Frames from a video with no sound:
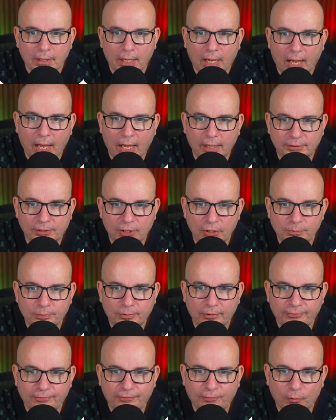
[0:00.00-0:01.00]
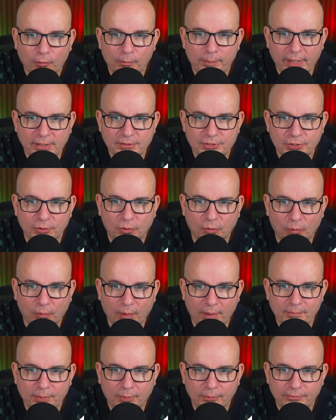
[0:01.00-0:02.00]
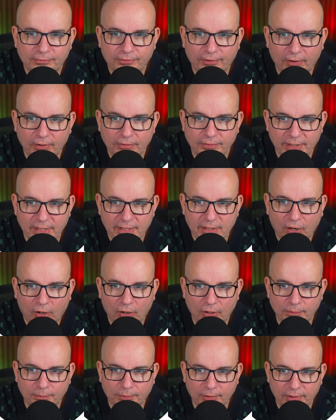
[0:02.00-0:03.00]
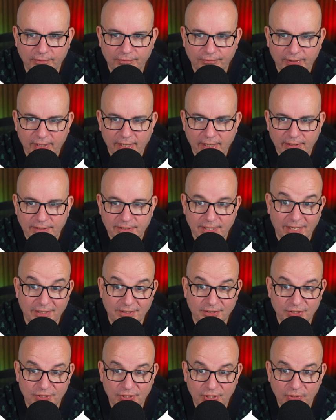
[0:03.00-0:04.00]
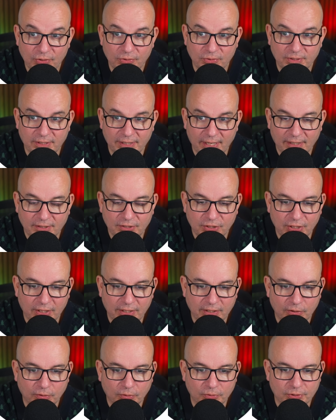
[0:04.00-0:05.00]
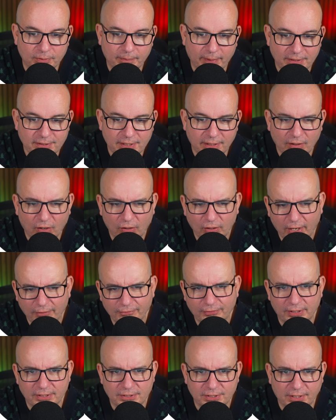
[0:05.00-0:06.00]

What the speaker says: Cupra Formentor 1.5e hybrid VEZ2 DSG automatic. I love this